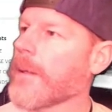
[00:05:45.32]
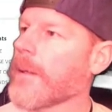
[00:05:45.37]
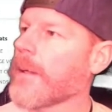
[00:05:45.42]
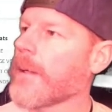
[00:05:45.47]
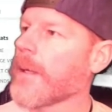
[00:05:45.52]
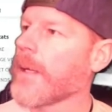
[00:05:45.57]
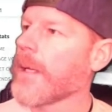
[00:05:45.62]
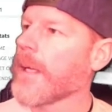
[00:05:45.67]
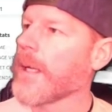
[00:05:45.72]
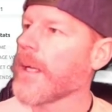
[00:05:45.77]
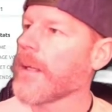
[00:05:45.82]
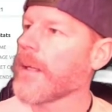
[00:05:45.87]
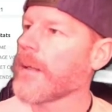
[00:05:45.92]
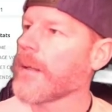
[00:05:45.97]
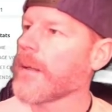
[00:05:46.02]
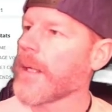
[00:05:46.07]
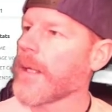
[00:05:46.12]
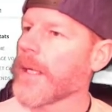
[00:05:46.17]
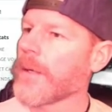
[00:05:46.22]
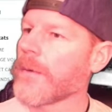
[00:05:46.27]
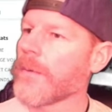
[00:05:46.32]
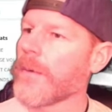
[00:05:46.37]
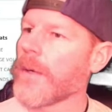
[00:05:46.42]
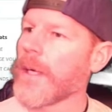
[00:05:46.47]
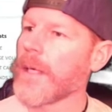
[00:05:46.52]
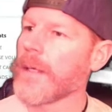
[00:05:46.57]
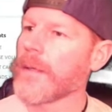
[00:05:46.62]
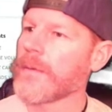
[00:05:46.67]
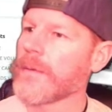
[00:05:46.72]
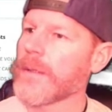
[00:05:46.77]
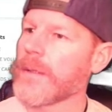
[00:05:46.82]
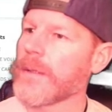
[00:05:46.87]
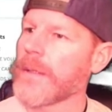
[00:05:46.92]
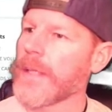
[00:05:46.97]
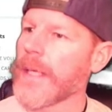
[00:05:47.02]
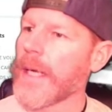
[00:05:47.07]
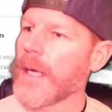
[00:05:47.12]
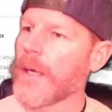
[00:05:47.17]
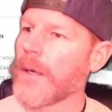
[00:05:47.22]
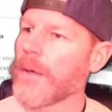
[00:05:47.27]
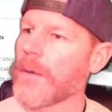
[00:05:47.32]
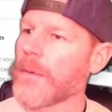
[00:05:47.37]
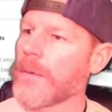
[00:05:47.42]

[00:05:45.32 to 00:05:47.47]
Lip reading: And likewise, the Dow.